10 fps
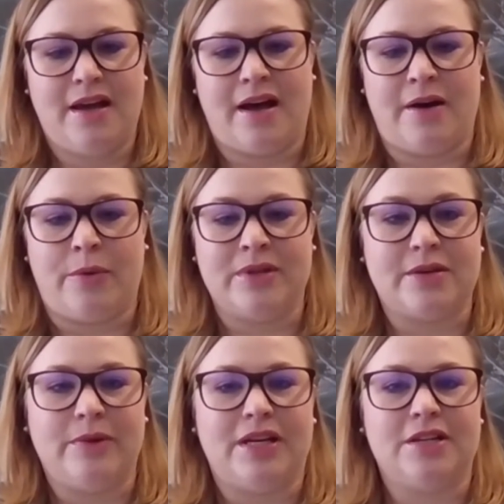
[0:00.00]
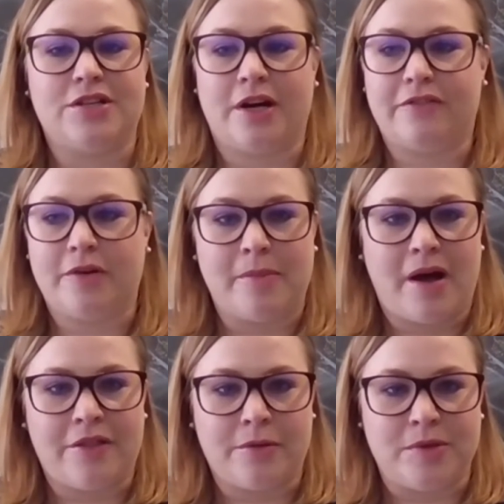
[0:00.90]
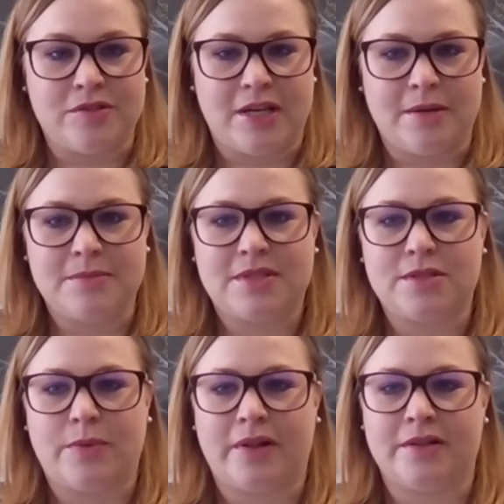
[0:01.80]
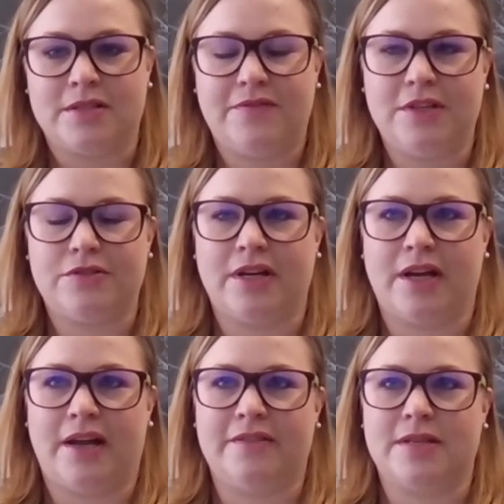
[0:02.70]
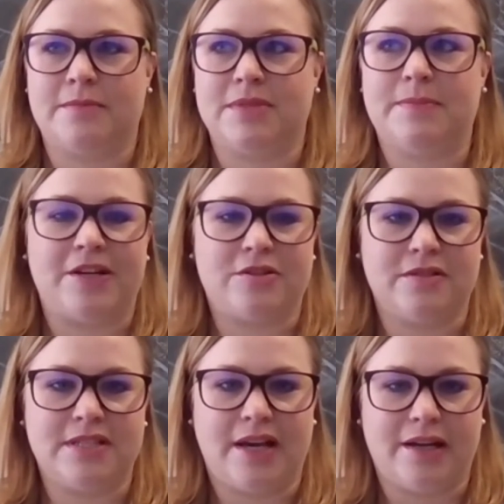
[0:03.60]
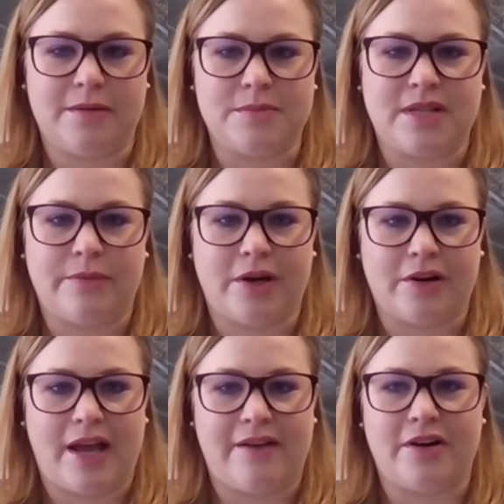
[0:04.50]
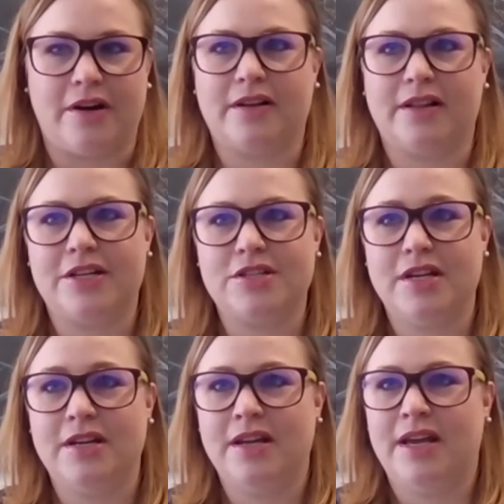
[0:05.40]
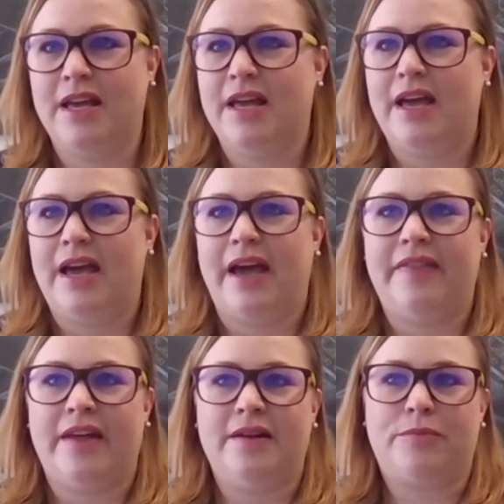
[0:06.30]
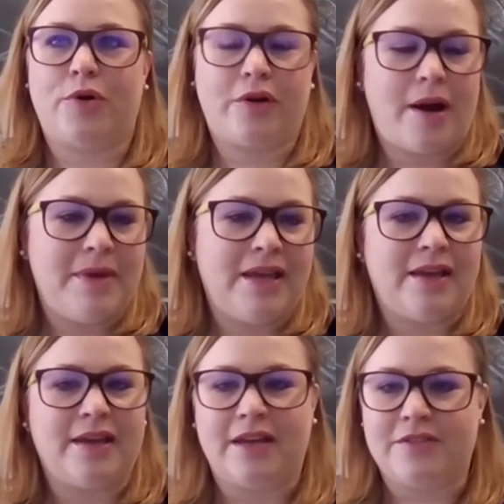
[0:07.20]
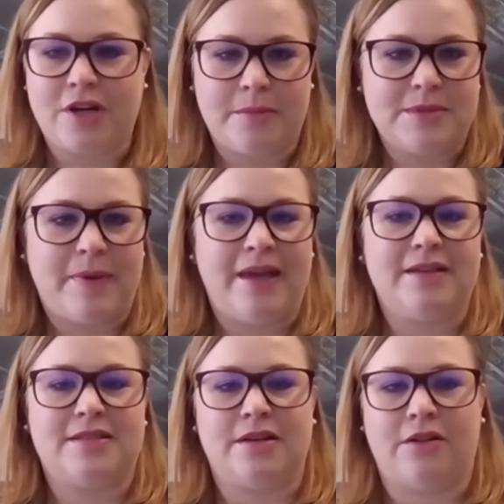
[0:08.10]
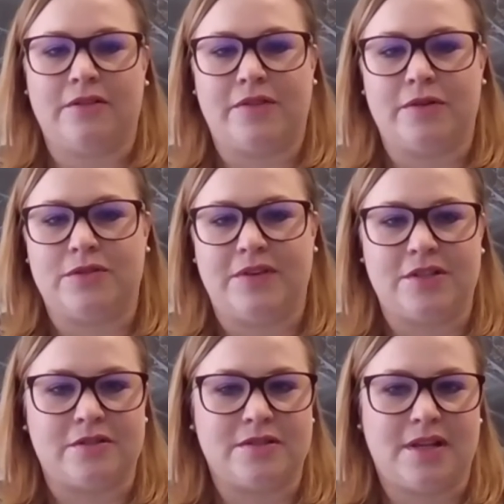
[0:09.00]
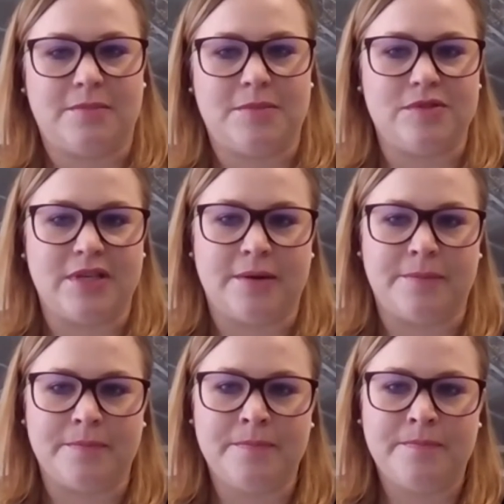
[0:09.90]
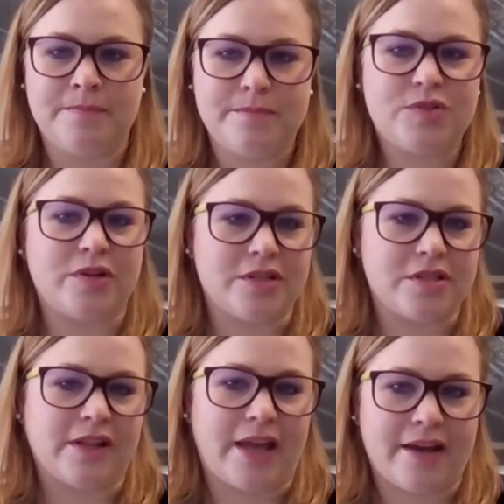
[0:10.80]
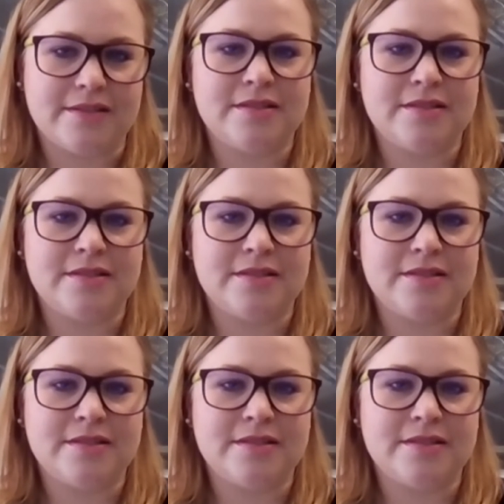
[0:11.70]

uh, ones that we can share from other museums, as well as featuring kind of some specialty items that we already have in our collection. And then programming and gift shop space and all of those features that a museum traditionally has.